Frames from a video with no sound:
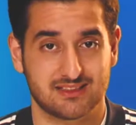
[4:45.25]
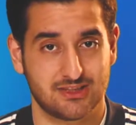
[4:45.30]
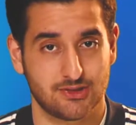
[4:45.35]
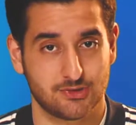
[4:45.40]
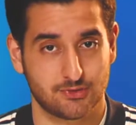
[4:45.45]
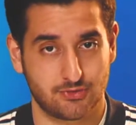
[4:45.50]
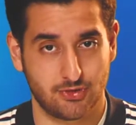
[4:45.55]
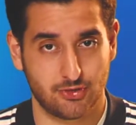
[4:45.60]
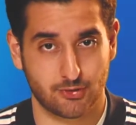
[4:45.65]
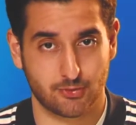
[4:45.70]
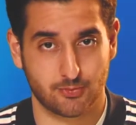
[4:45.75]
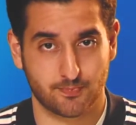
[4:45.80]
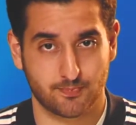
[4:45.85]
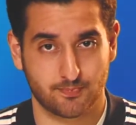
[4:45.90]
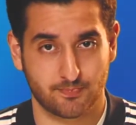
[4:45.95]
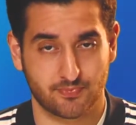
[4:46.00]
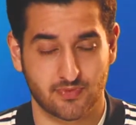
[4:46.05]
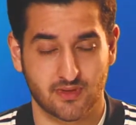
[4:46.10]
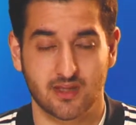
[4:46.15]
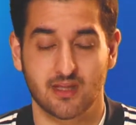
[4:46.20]
it 2-2.
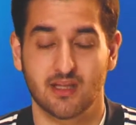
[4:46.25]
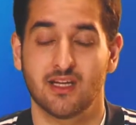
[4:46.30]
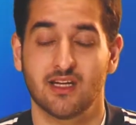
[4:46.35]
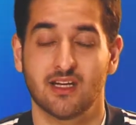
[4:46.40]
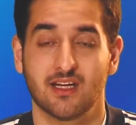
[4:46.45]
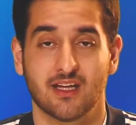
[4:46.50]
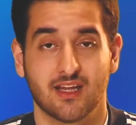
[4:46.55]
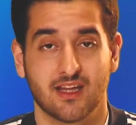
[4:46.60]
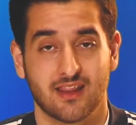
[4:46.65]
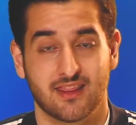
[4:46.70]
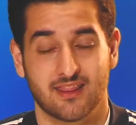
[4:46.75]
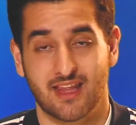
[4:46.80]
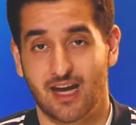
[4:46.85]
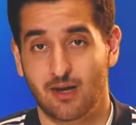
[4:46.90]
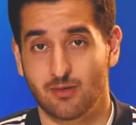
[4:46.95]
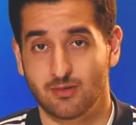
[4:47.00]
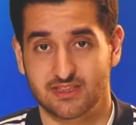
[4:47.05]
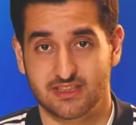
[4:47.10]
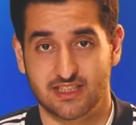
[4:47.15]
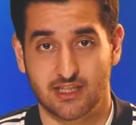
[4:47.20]

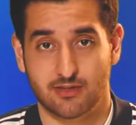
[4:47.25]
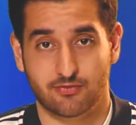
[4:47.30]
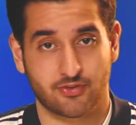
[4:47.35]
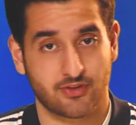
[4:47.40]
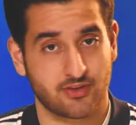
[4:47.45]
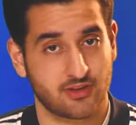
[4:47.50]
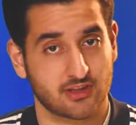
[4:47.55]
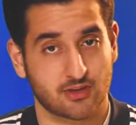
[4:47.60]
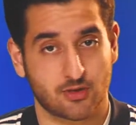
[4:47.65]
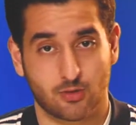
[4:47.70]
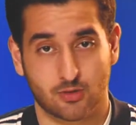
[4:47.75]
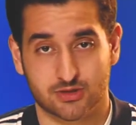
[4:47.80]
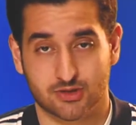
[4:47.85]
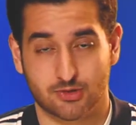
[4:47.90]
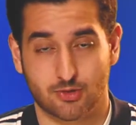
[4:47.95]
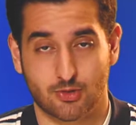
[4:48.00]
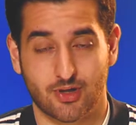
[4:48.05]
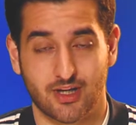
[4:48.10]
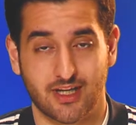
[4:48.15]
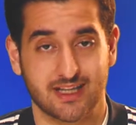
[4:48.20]
That was it for the goal
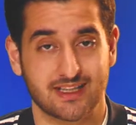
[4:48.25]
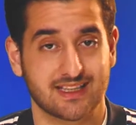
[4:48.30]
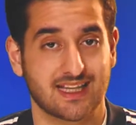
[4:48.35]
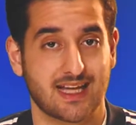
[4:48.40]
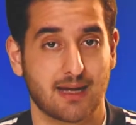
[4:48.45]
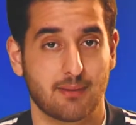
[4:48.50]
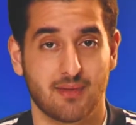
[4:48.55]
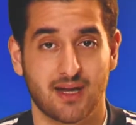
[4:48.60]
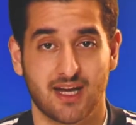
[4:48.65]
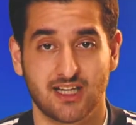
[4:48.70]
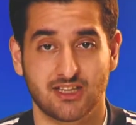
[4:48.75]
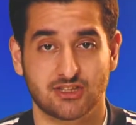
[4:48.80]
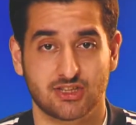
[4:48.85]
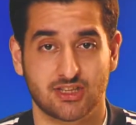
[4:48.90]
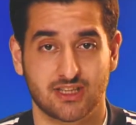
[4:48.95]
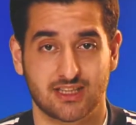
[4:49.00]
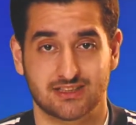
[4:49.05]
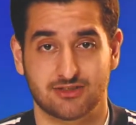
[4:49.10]
scoring in that match,